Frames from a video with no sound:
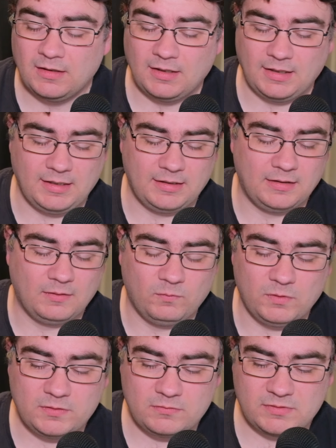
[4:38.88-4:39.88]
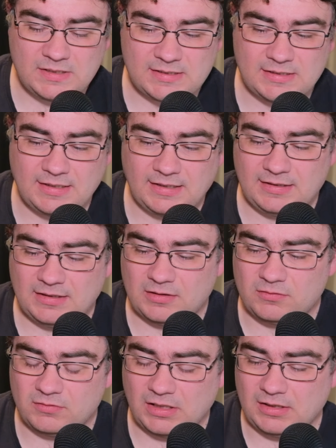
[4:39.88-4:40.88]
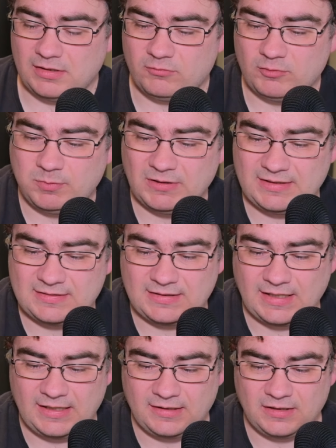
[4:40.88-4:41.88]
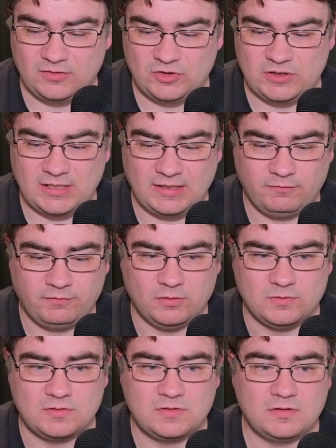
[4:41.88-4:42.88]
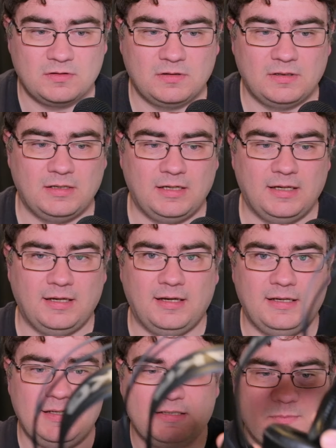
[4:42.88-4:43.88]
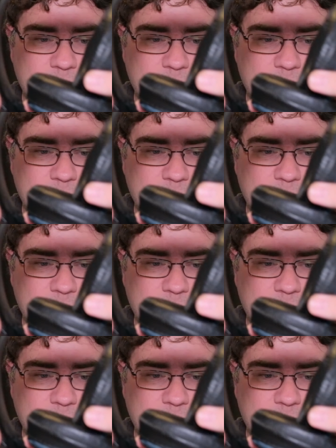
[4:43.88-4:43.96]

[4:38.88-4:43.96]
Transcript: And one reason I didn't really replace the AKG headphones is